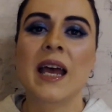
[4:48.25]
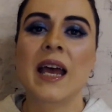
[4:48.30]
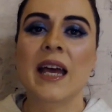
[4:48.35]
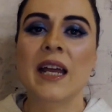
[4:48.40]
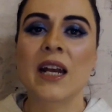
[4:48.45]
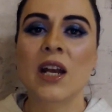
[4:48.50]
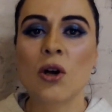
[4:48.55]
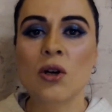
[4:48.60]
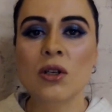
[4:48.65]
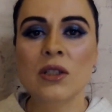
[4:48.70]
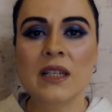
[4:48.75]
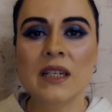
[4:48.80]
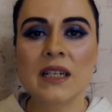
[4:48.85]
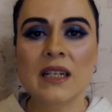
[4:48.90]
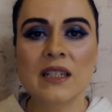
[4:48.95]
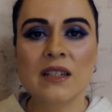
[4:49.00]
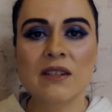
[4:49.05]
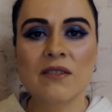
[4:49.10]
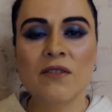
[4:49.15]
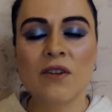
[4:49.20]
And I also
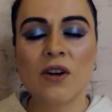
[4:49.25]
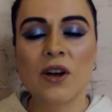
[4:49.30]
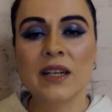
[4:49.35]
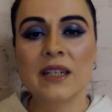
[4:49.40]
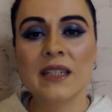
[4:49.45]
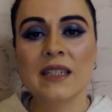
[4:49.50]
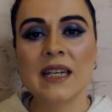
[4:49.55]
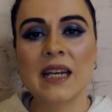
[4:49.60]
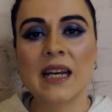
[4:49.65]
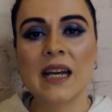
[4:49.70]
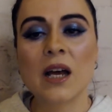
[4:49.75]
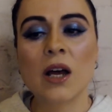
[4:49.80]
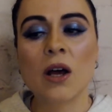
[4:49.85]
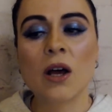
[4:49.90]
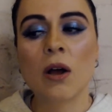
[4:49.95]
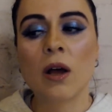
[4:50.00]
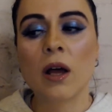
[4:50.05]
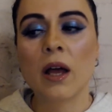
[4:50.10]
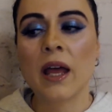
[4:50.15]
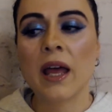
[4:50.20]
need to find
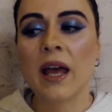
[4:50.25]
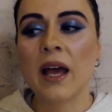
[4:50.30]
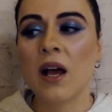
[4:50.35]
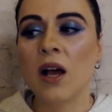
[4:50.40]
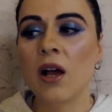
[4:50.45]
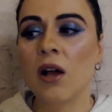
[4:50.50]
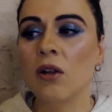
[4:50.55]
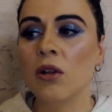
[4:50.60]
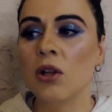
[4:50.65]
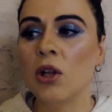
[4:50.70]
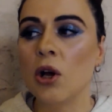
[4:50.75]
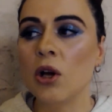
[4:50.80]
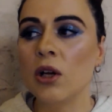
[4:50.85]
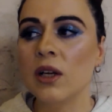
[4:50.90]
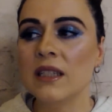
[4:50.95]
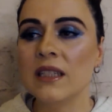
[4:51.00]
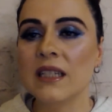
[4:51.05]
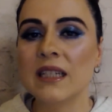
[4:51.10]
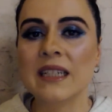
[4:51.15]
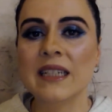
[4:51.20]
out how long
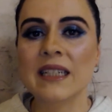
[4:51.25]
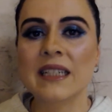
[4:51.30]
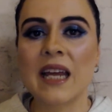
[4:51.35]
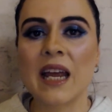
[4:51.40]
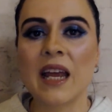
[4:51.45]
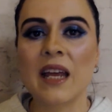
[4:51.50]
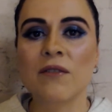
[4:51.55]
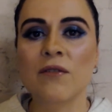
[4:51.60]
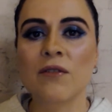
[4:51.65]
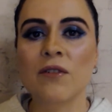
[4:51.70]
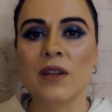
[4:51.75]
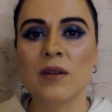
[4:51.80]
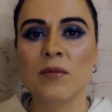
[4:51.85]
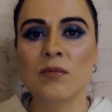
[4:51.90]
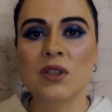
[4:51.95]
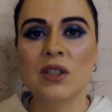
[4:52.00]
it's going to take for them